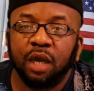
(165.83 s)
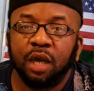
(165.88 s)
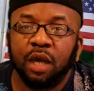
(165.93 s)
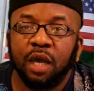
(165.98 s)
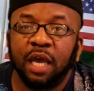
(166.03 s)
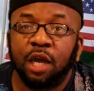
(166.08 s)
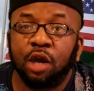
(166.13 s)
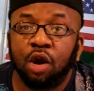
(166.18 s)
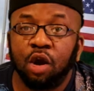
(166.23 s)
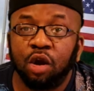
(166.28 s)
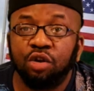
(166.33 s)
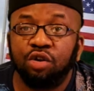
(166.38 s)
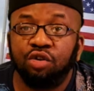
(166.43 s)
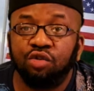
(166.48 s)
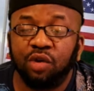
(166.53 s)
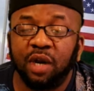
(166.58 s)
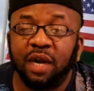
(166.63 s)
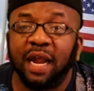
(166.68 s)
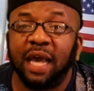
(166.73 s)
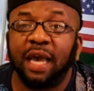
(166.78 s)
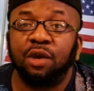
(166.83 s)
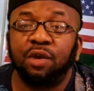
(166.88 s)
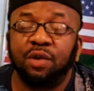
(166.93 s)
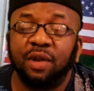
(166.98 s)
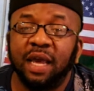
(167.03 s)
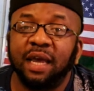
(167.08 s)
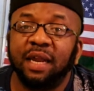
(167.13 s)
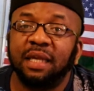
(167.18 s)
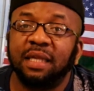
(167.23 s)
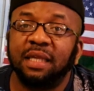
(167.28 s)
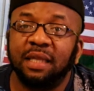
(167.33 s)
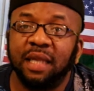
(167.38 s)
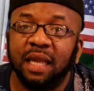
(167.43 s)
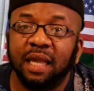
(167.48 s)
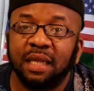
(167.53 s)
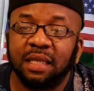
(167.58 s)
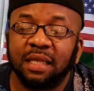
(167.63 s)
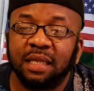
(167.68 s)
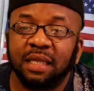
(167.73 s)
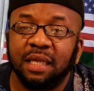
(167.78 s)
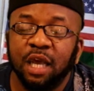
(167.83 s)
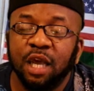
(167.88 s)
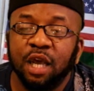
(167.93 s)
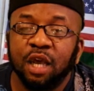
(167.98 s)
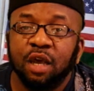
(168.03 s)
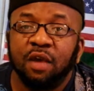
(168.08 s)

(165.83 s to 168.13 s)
a country like United States.